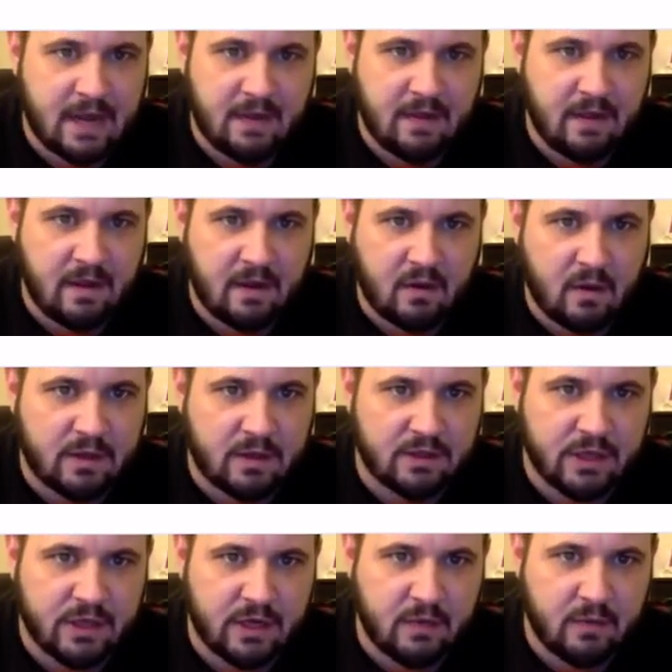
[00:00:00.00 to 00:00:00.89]
of the
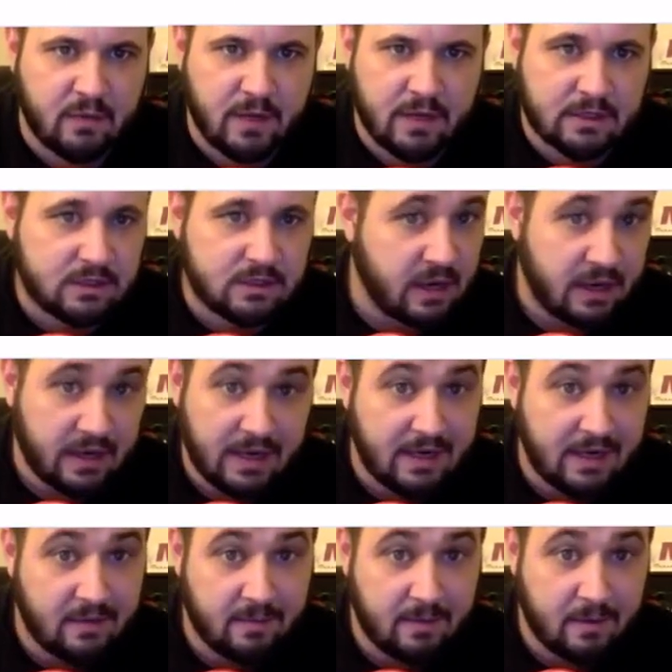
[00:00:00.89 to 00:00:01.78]
equation anyway. So I
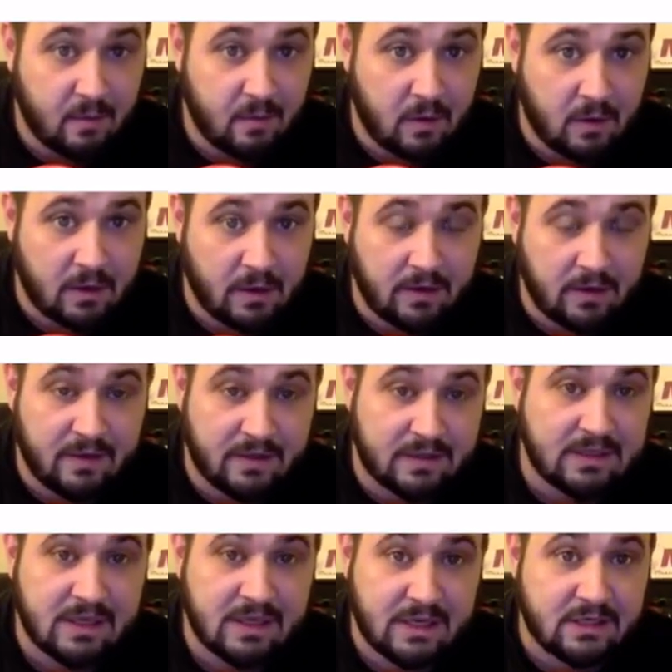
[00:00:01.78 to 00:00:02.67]
need to be working.
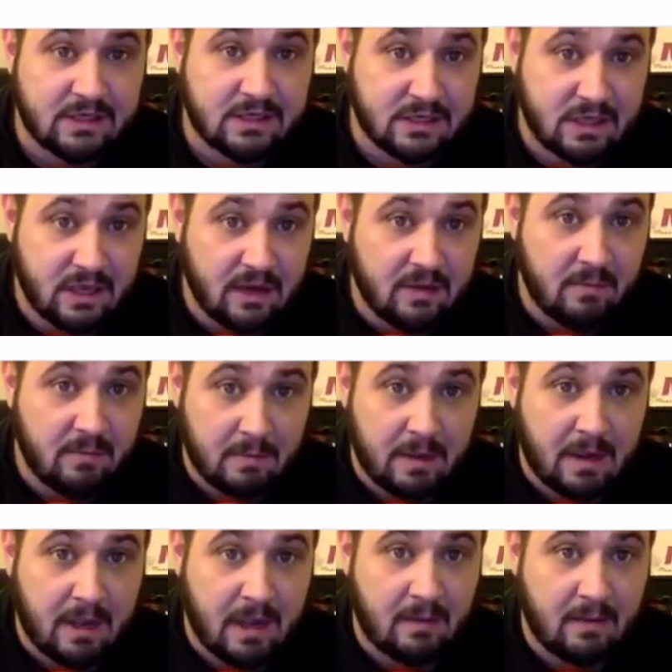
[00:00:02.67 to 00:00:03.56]
This needs to, in my
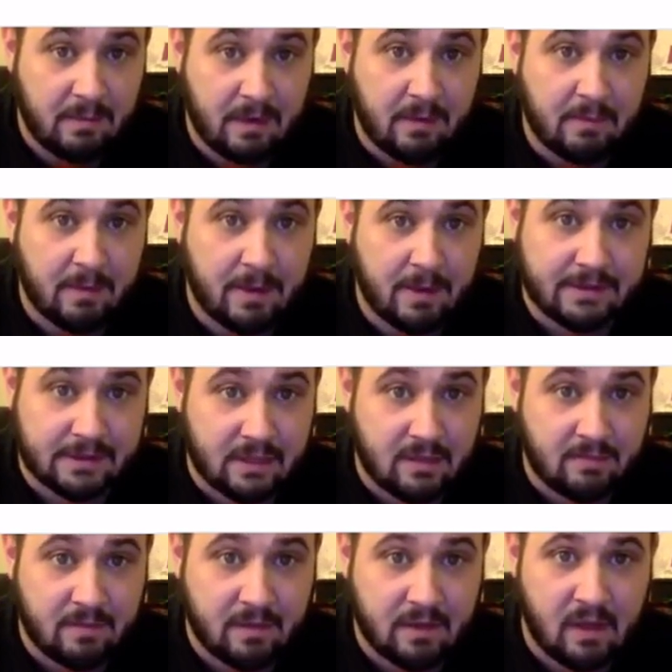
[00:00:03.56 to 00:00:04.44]
mind, be about
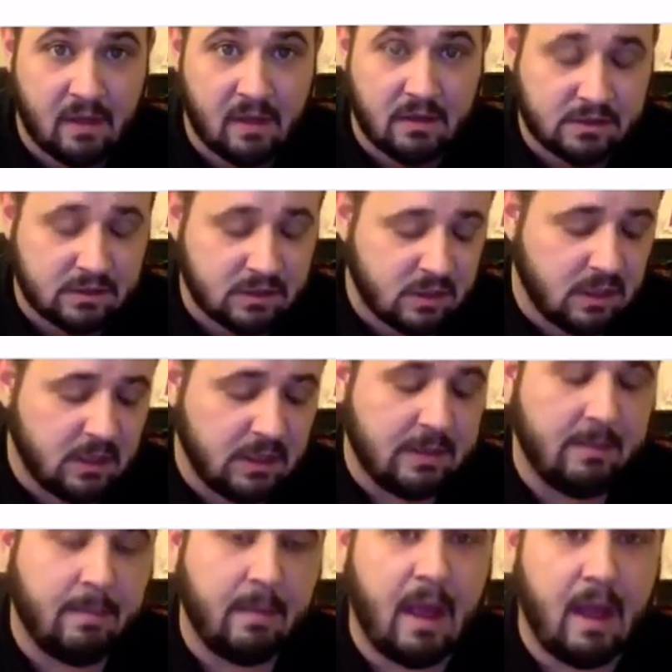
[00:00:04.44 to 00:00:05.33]
something else.
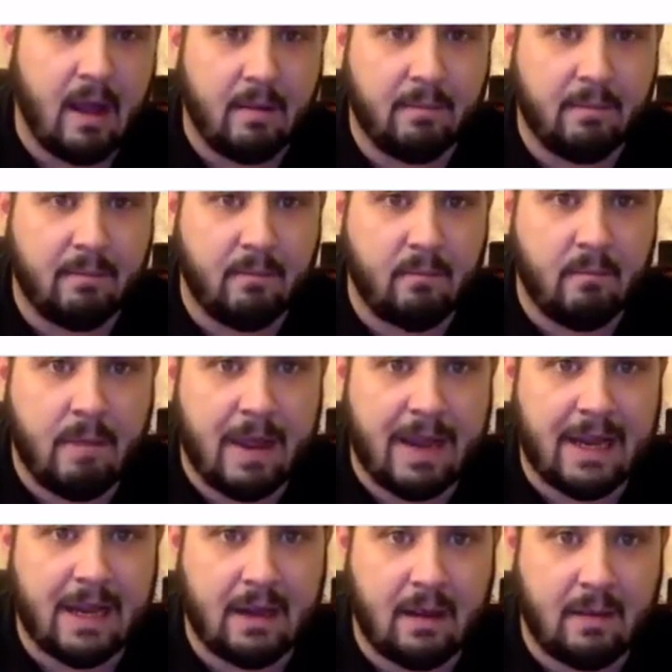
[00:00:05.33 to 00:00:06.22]
I'm,
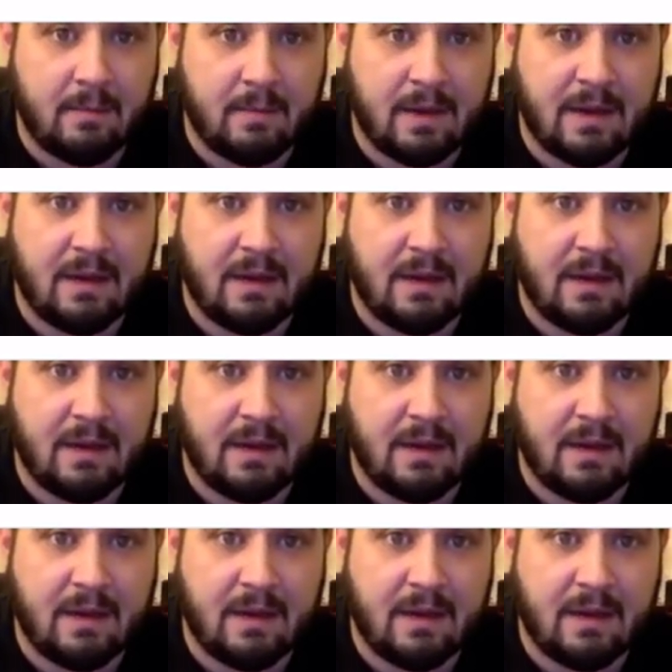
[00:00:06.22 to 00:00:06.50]
I'm